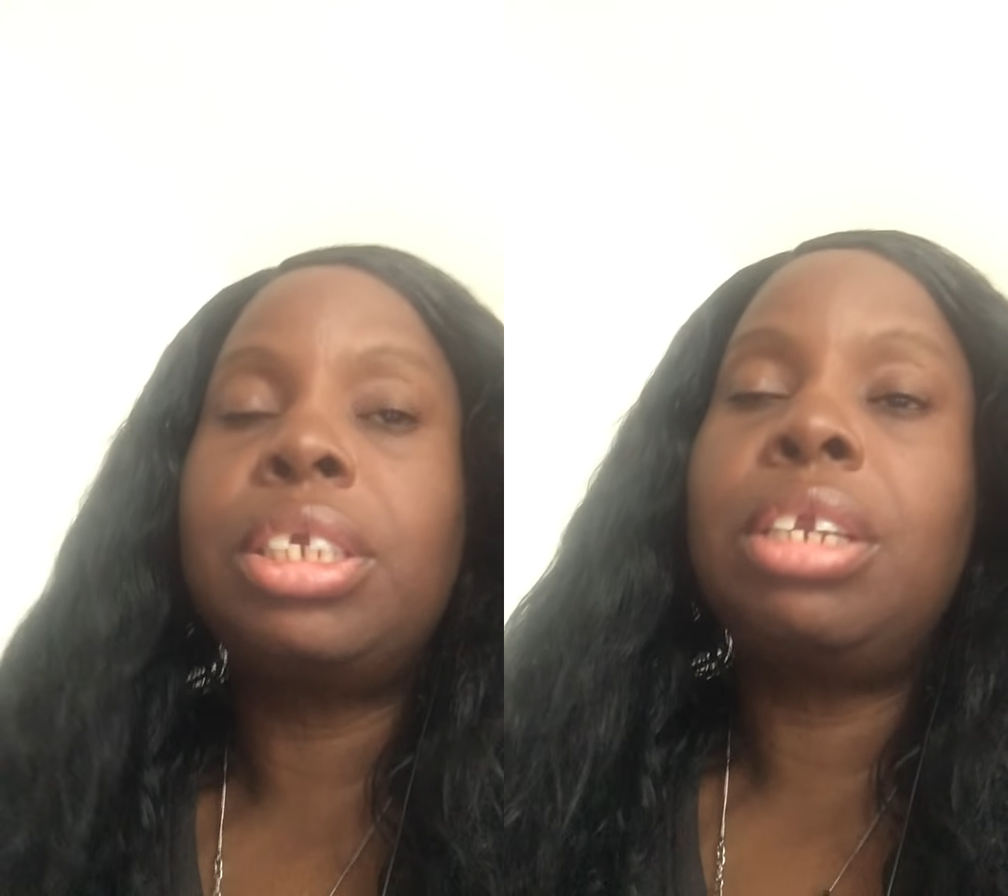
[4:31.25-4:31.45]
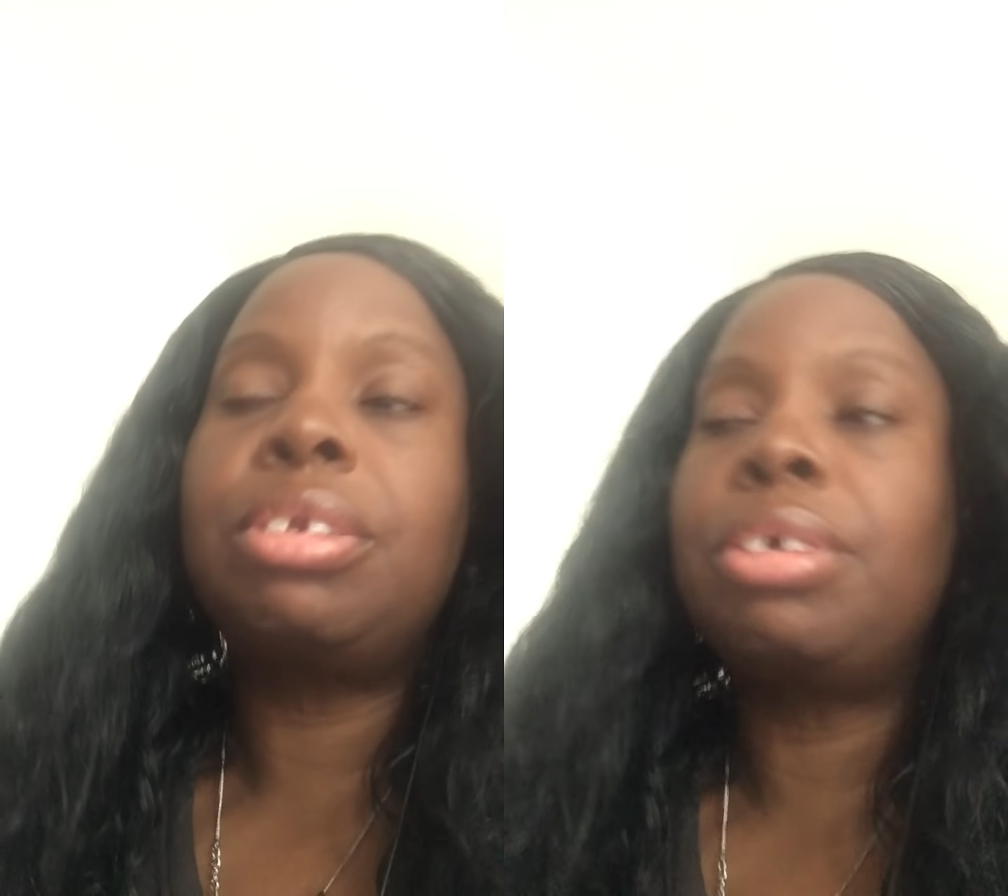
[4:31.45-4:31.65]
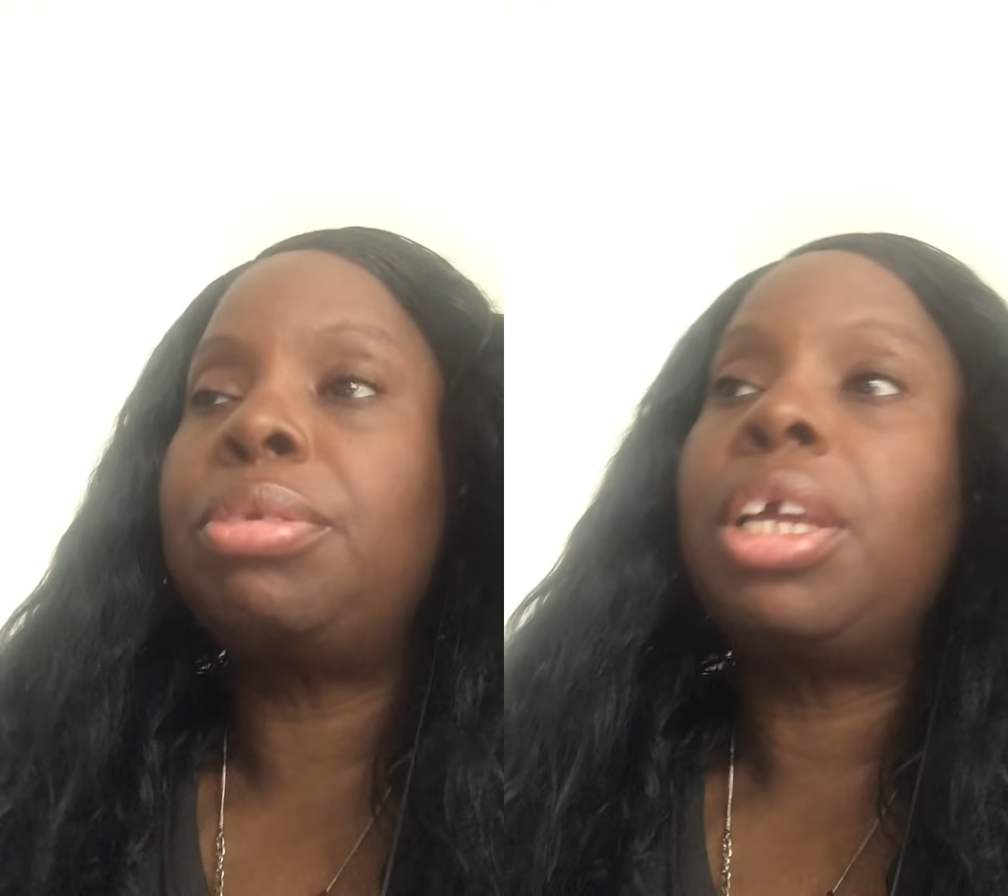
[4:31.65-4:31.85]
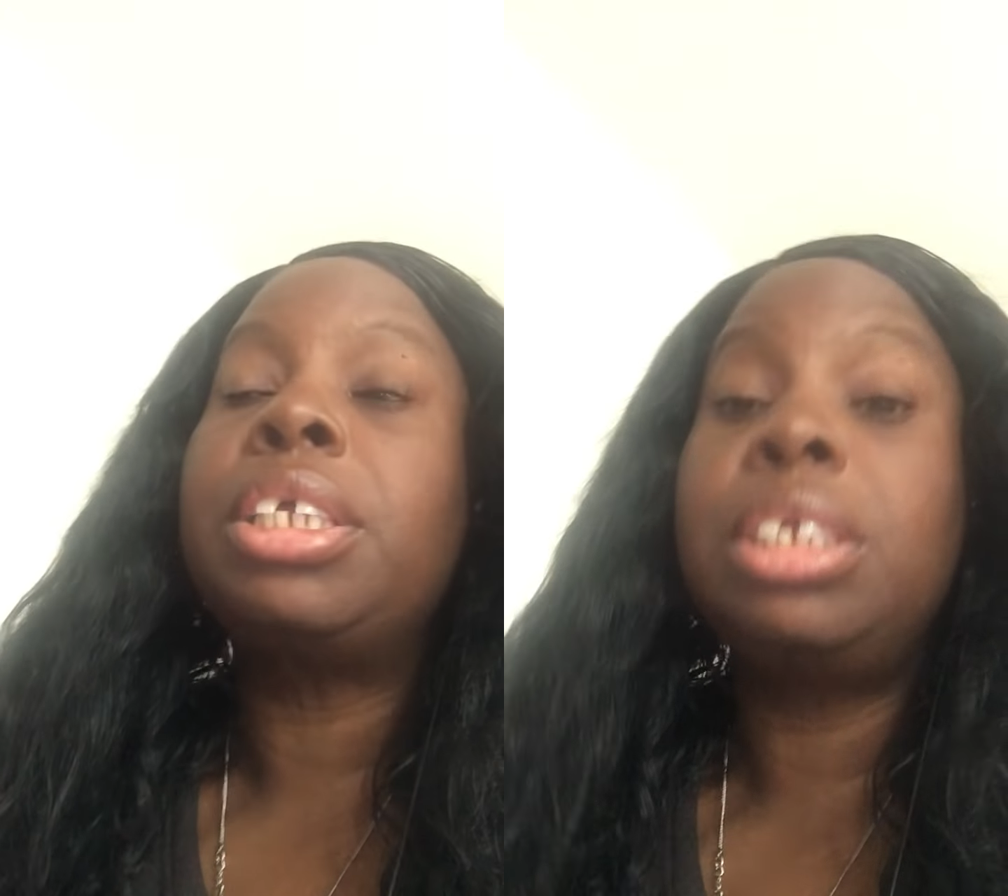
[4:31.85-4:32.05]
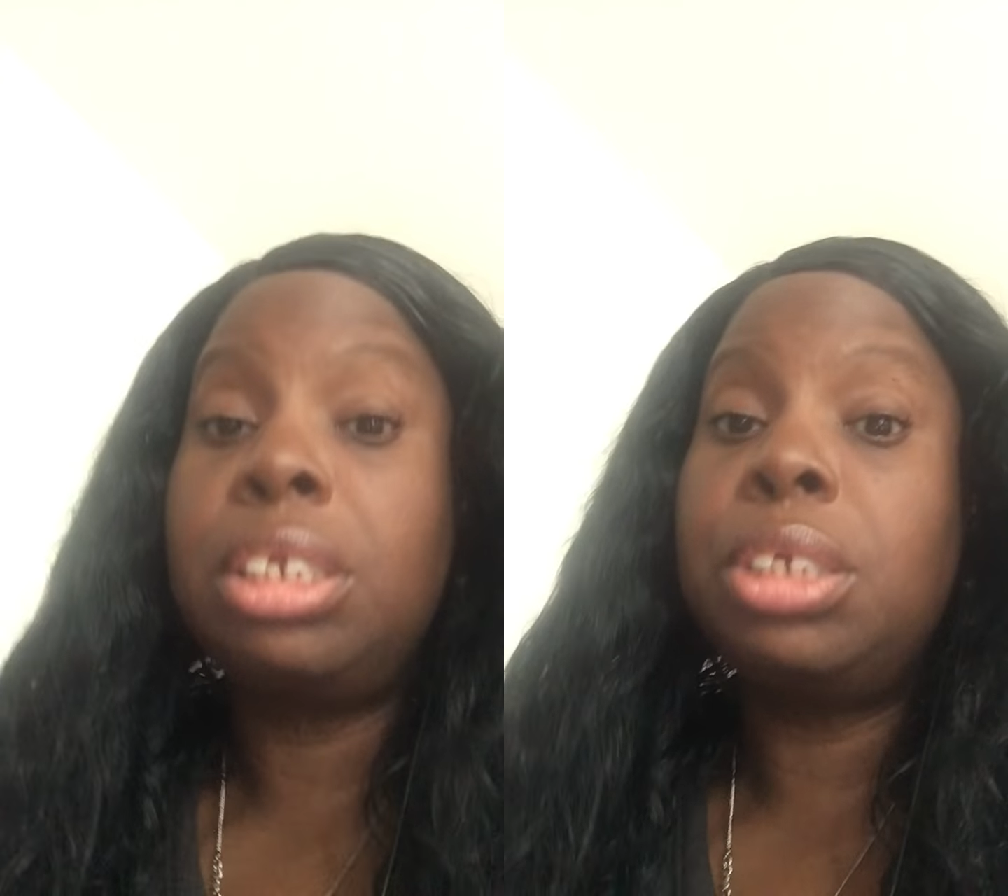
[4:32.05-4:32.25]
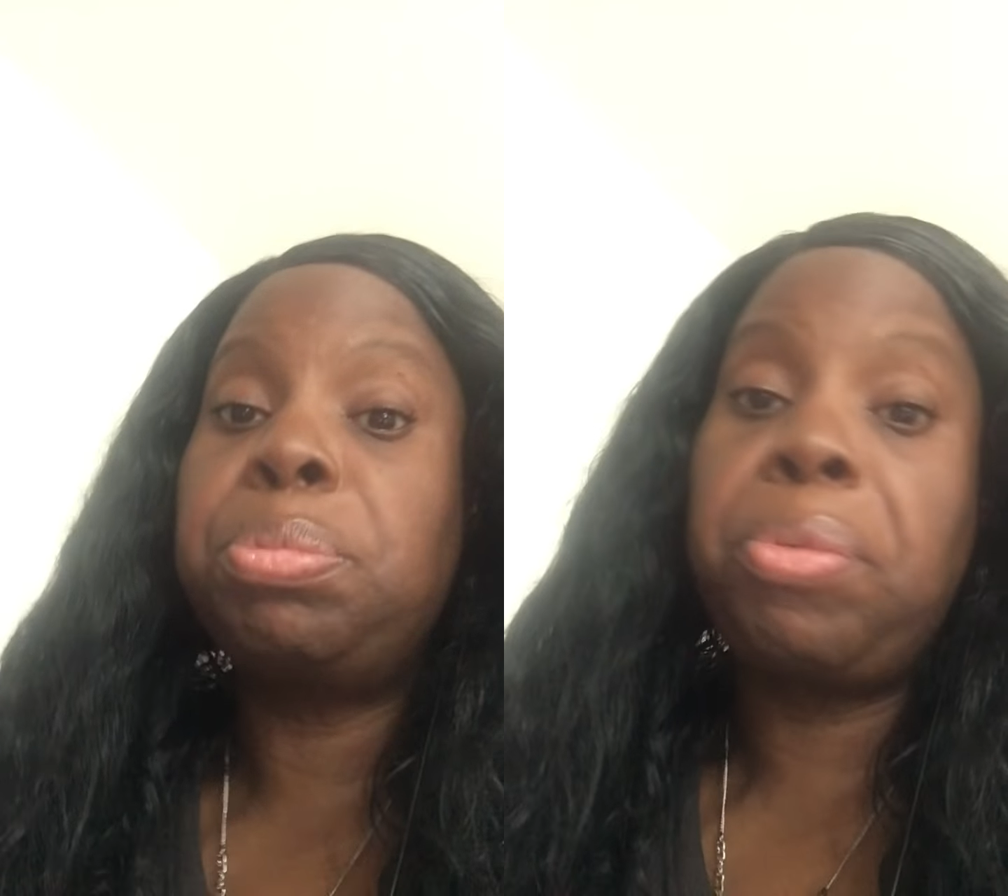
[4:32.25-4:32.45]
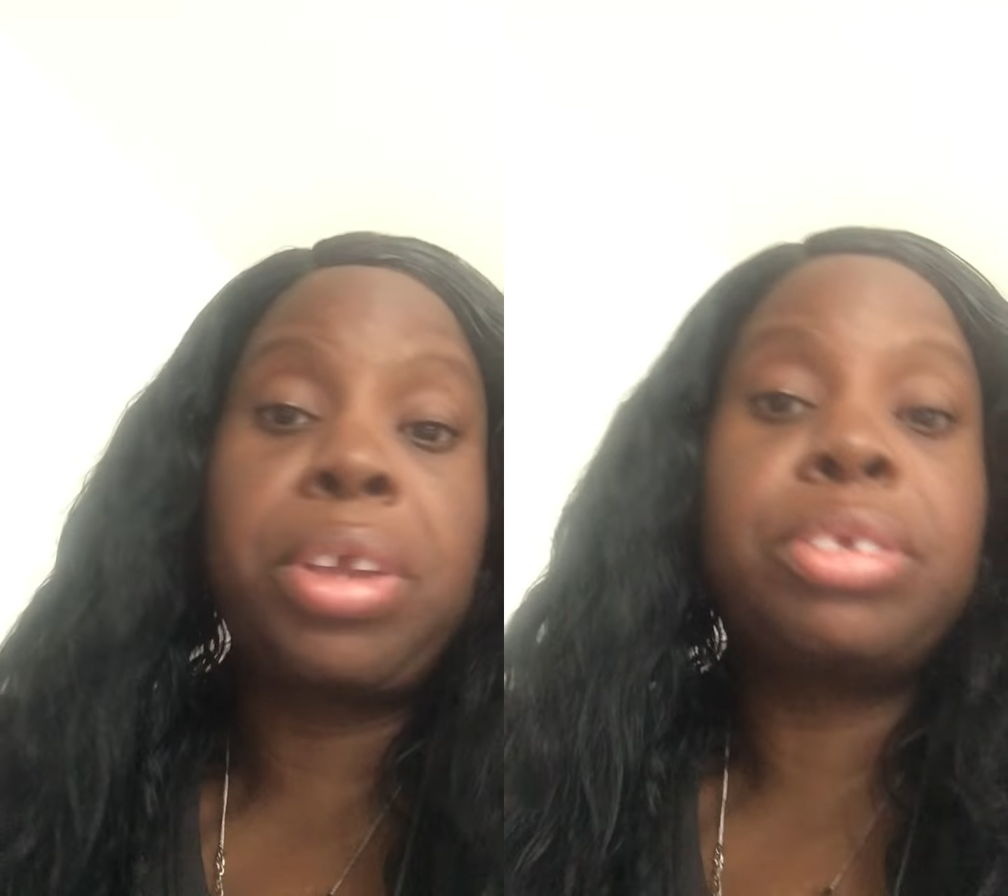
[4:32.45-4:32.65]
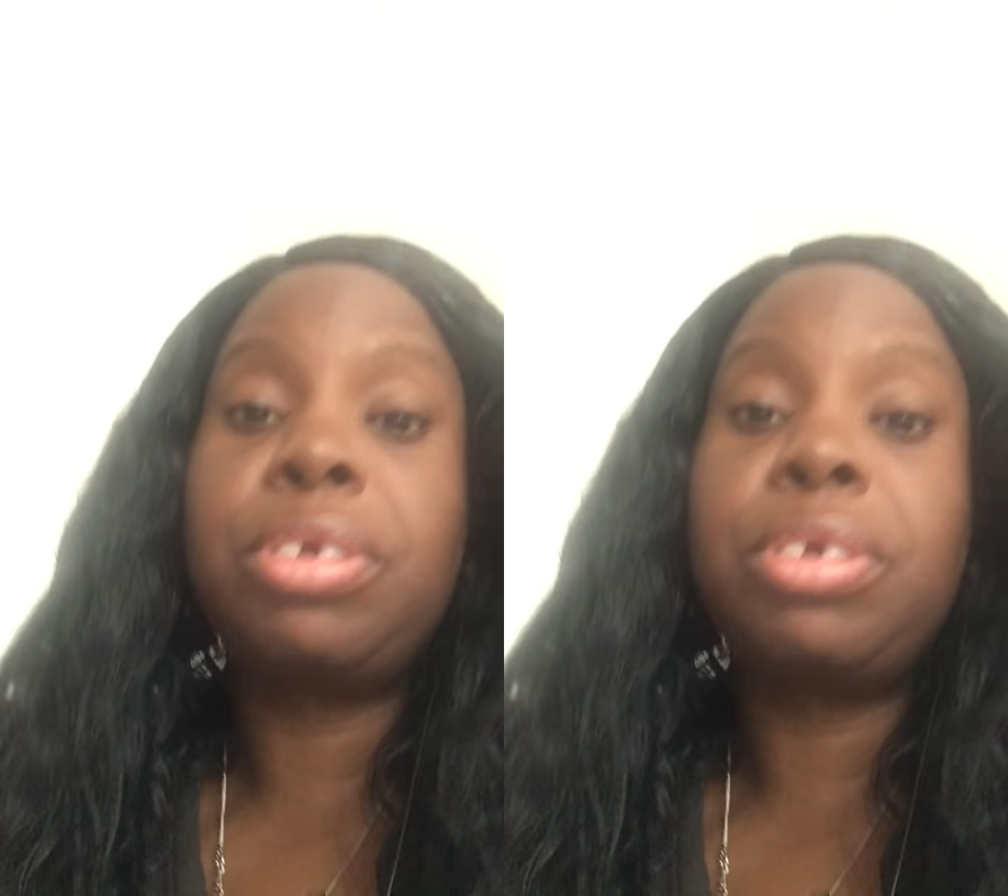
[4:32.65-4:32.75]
I don't know. Like I said, this is spring,